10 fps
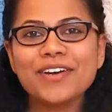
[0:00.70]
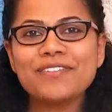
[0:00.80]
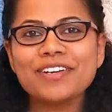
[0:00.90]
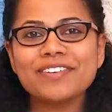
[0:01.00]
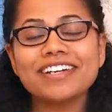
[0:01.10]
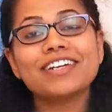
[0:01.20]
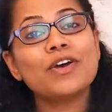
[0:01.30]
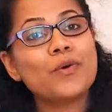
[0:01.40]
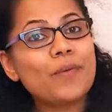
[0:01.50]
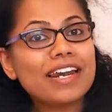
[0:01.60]
everyone,
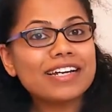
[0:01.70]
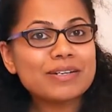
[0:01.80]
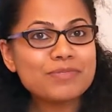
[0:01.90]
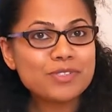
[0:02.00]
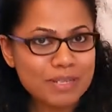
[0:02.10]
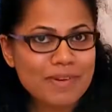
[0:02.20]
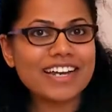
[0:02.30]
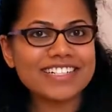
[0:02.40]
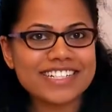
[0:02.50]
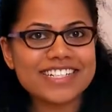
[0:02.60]
welcome to the
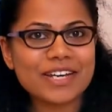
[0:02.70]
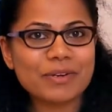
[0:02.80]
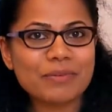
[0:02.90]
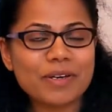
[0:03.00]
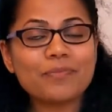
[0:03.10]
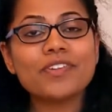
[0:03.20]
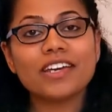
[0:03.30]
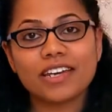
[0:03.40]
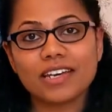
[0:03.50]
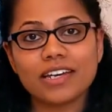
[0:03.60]
Magic Stairway.
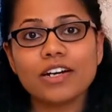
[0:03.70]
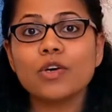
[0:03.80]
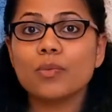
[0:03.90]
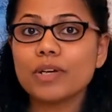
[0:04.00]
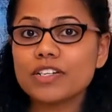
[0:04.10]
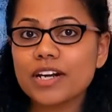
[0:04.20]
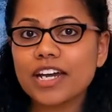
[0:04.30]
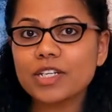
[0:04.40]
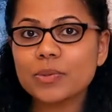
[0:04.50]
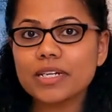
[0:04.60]
Here we'll try
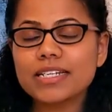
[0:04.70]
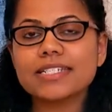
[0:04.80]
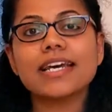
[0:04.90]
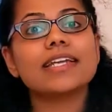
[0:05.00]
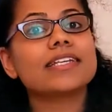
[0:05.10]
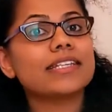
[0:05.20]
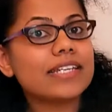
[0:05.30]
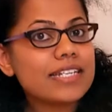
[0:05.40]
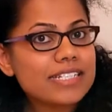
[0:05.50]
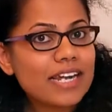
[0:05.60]
to understand the
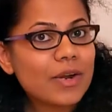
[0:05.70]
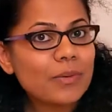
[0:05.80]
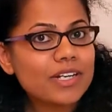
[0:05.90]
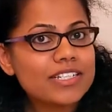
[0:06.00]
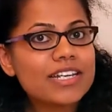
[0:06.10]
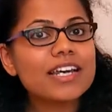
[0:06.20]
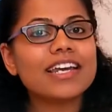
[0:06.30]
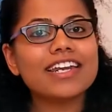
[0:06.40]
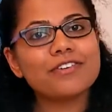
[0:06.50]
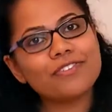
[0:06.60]
things around us
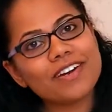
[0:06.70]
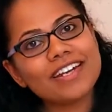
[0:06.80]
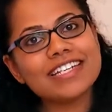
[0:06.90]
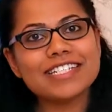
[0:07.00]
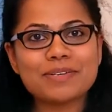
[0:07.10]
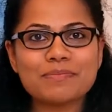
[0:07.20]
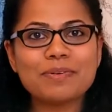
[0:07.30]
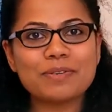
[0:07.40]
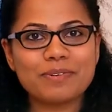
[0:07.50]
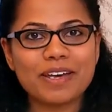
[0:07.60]
in a fun,
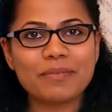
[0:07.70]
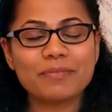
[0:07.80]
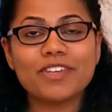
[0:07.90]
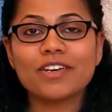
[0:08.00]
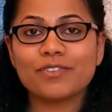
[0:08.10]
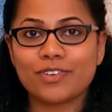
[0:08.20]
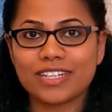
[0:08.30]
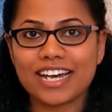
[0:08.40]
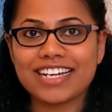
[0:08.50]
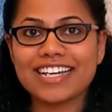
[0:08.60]
simple way. For
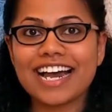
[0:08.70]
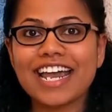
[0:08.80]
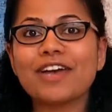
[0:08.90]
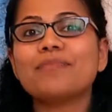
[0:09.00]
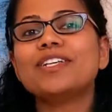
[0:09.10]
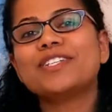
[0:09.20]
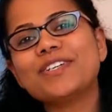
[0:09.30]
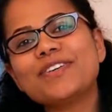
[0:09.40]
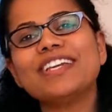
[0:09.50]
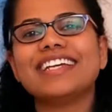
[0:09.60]
that, I have my
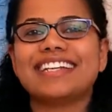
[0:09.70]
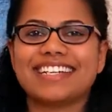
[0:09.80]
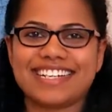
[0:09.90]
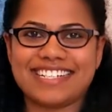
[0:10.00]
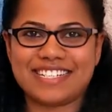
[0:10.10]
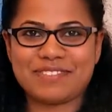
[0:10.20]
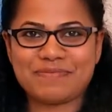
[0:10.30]
two little kids.